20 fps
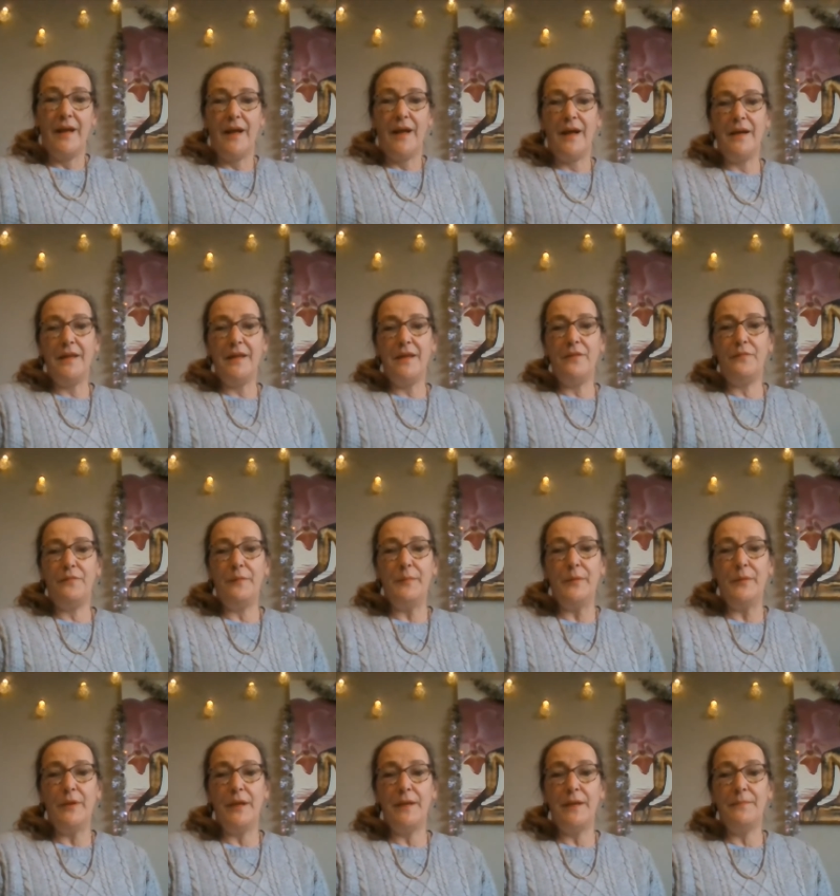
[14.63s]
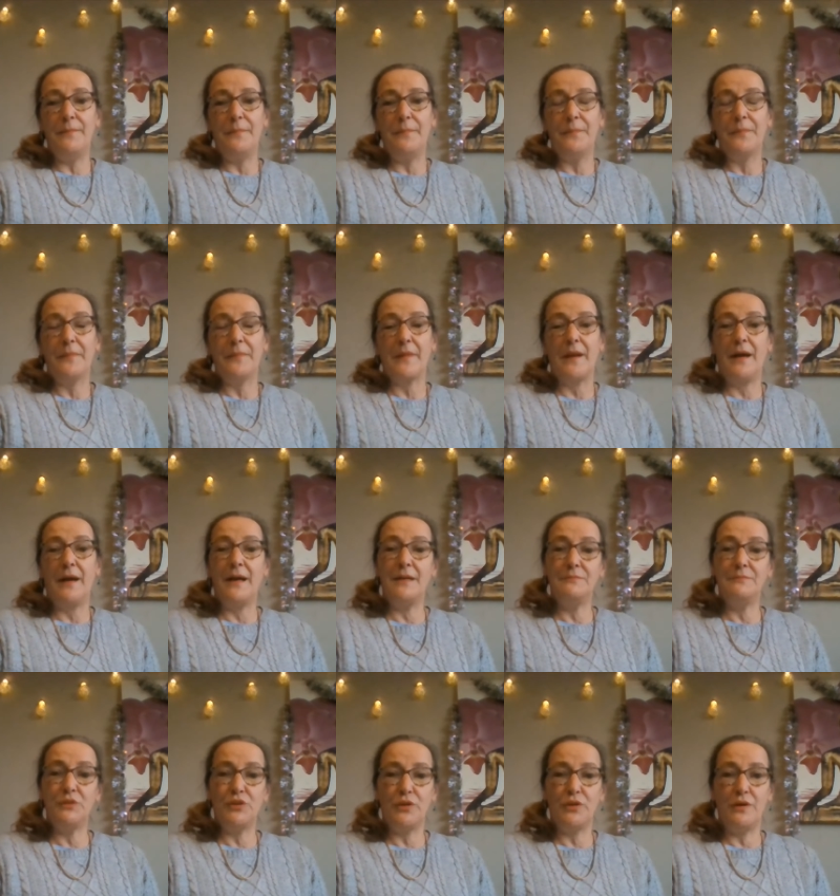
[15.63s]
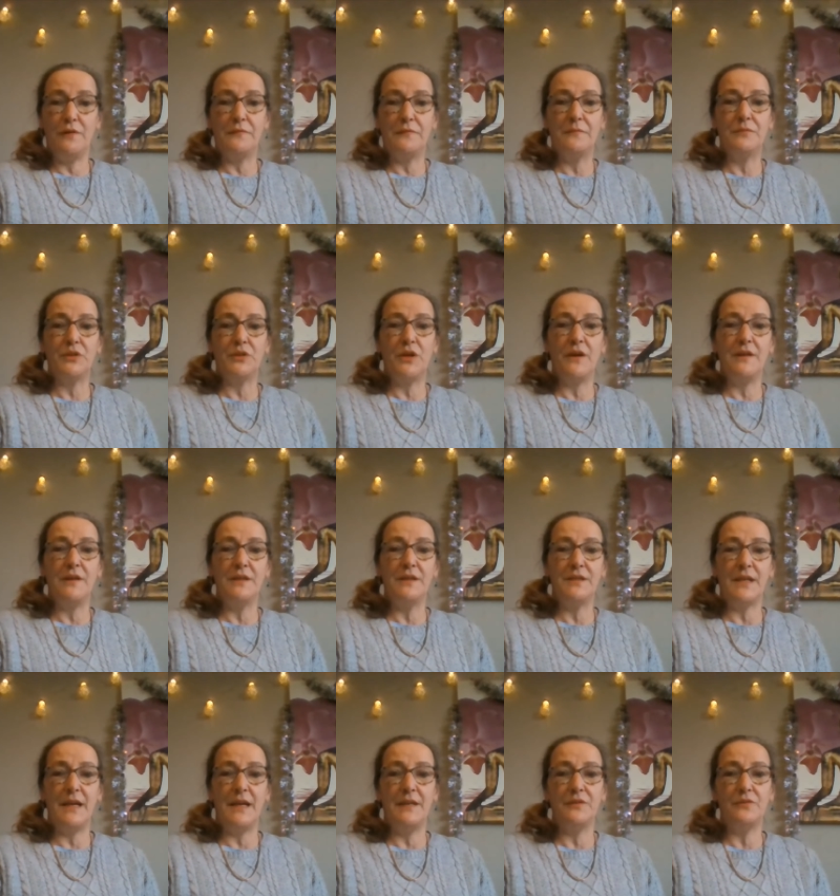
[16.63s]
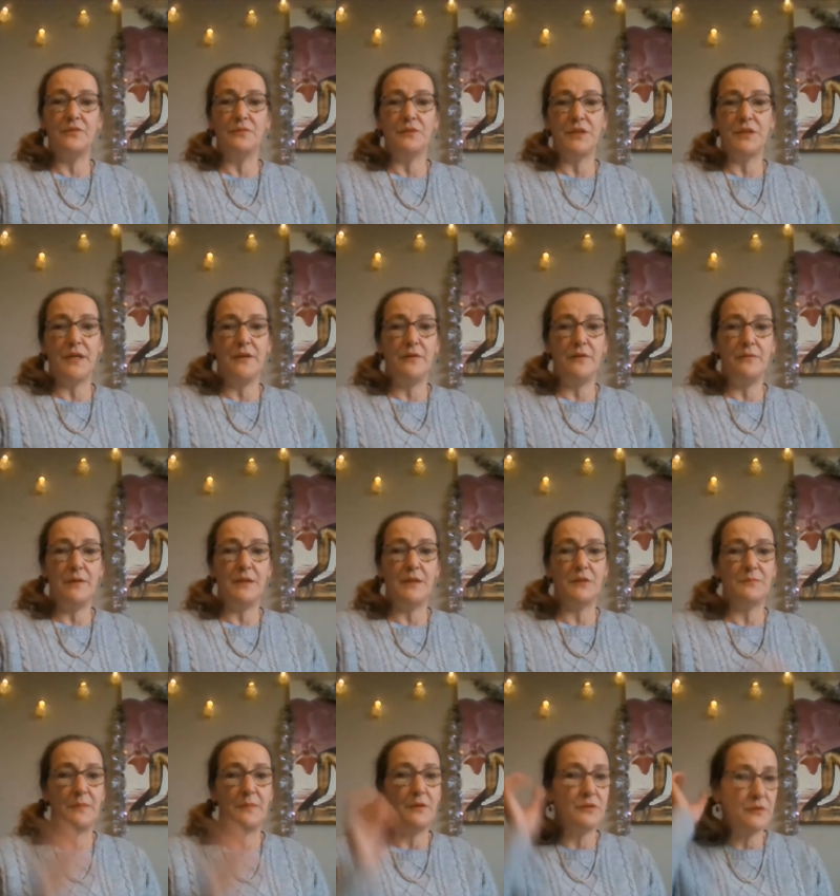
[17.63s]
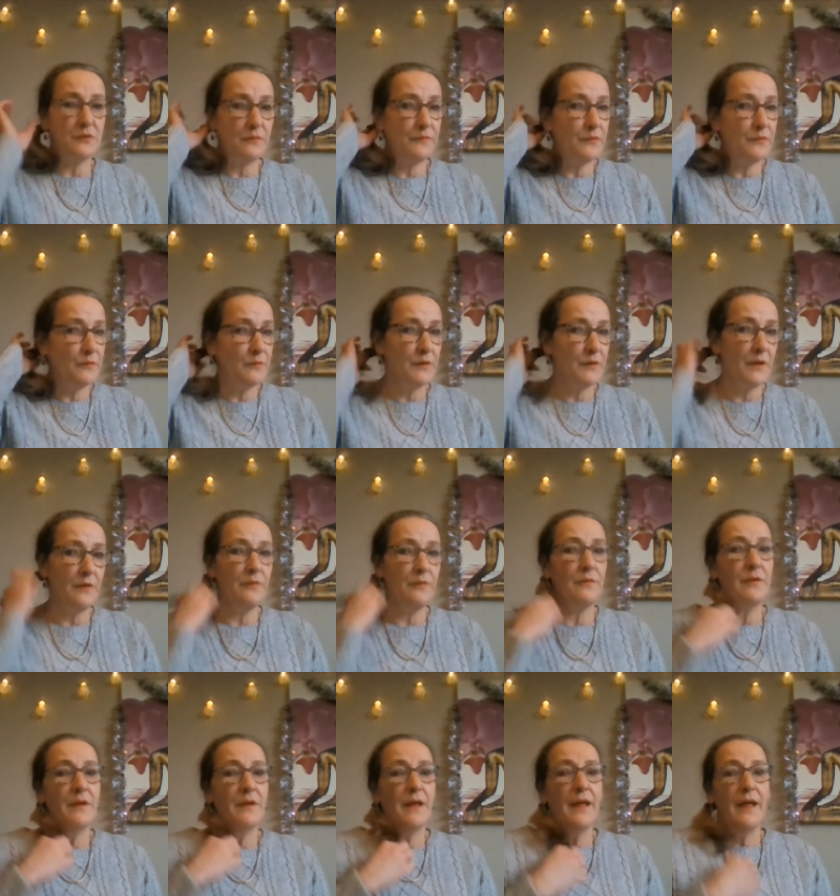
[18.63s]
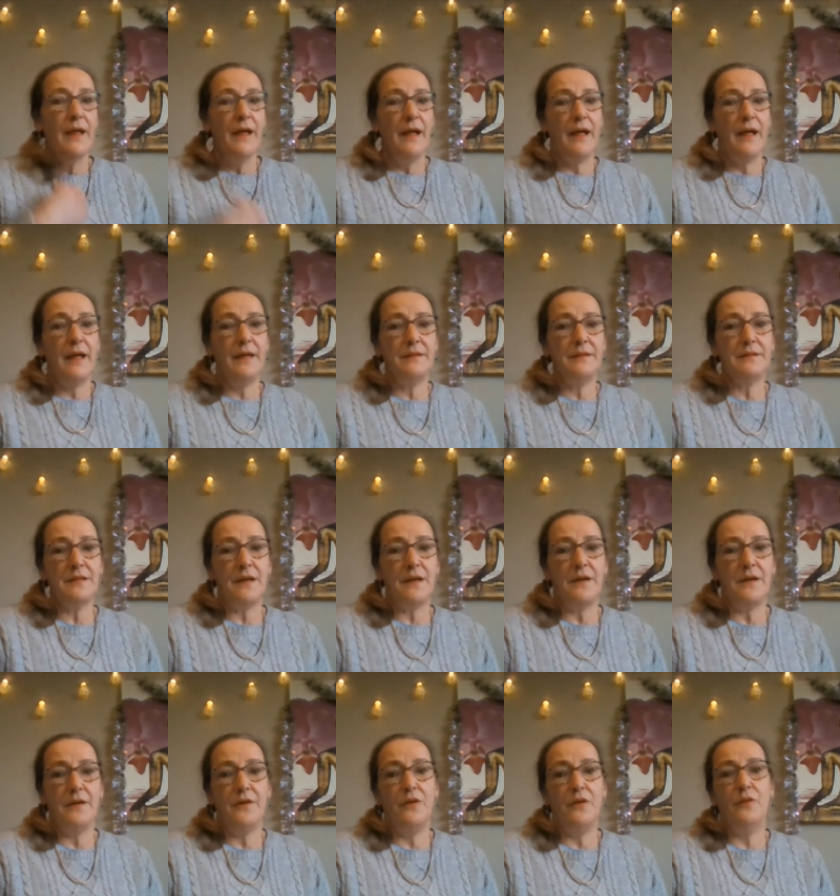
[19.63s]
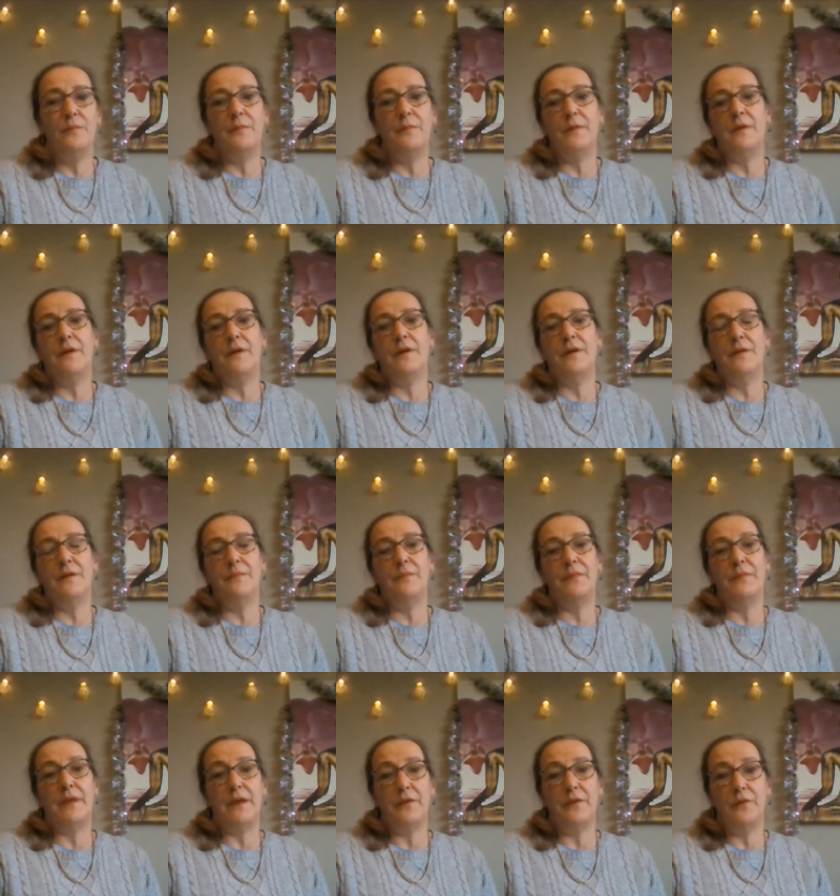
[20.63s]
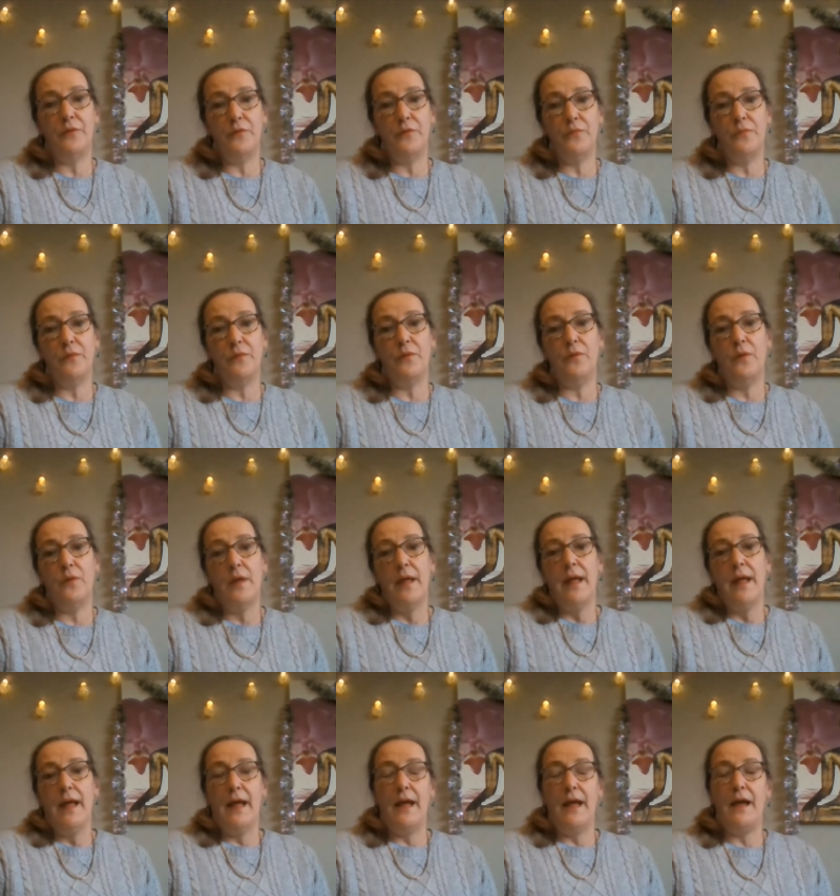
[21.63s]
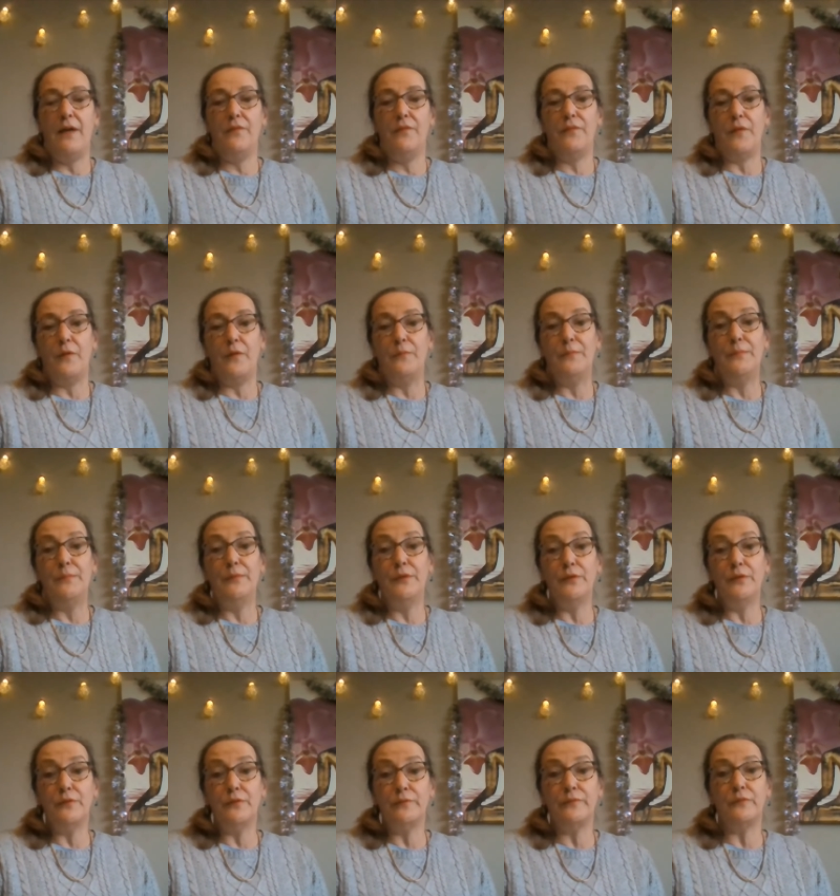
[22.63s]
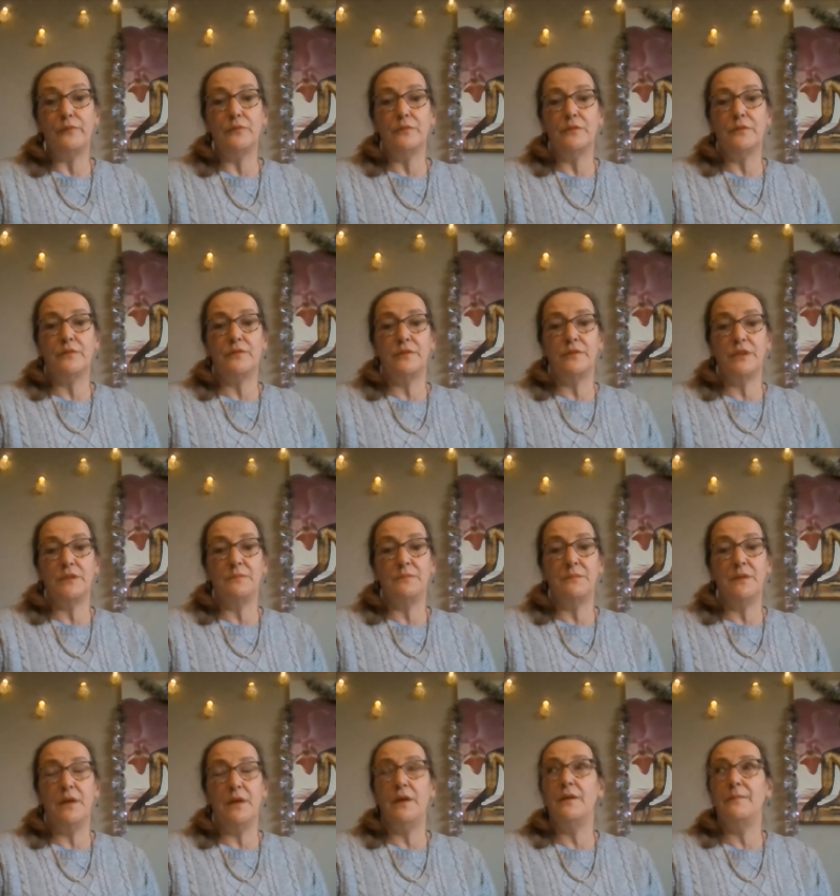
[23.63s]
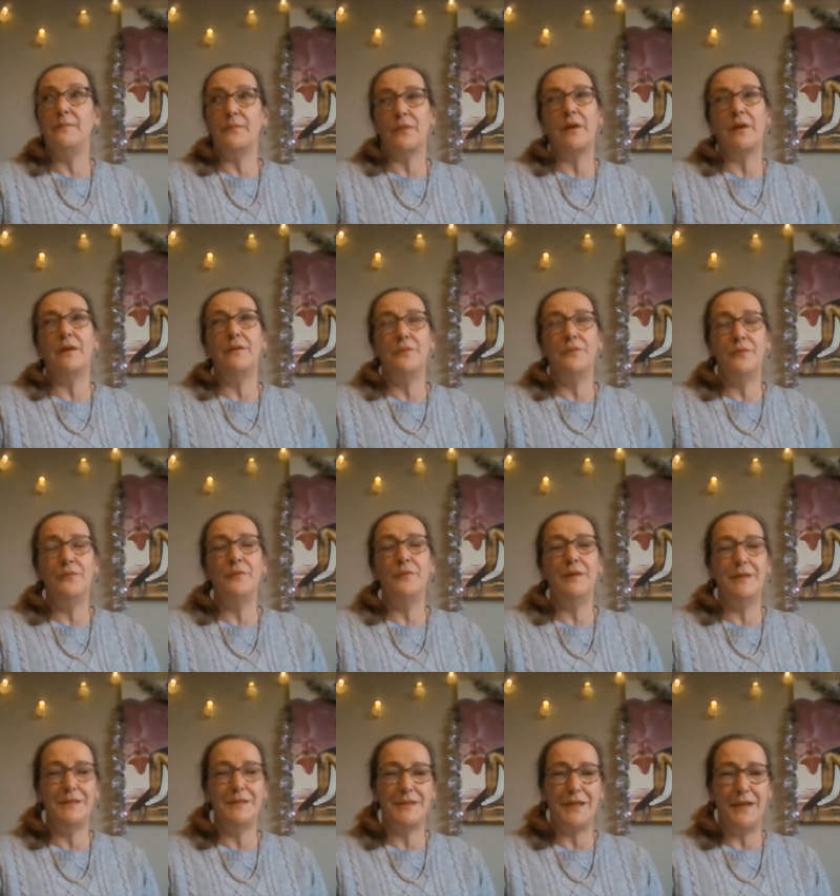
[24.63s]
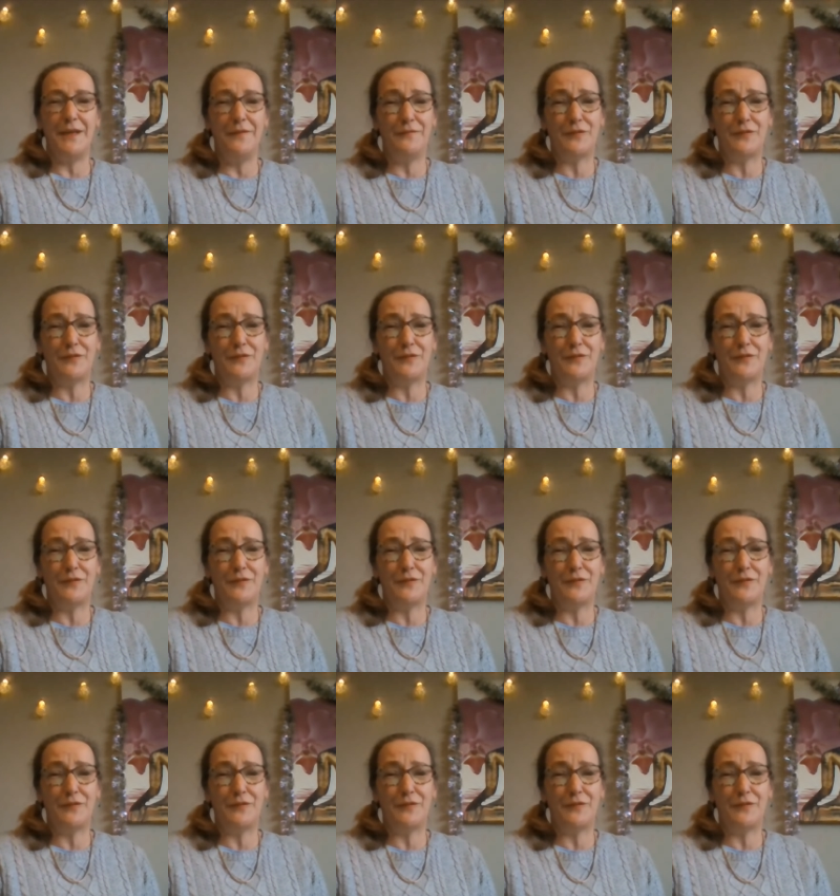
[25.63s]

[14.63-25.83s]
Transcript: Hi everybody, I'm Char from Charlie's Angel Tarot, as most of you know, and I hope um, that you will have a beautiful Christmas, um, New Year's Eve.